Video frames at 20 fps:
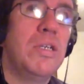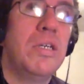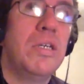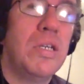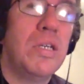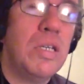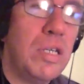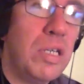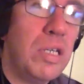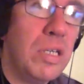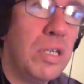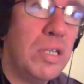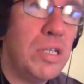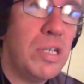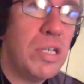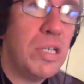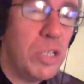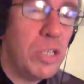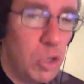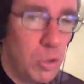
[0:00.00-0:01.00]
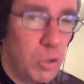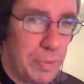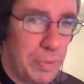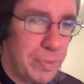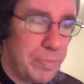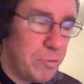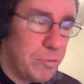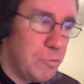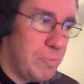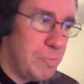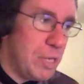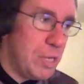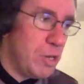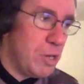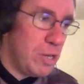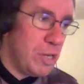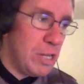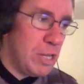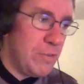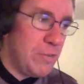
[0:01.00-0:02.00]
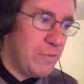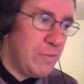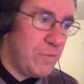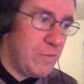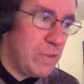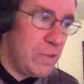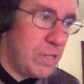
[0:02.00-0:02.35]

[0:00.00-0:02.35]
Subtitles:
Adobe Premiere, and I've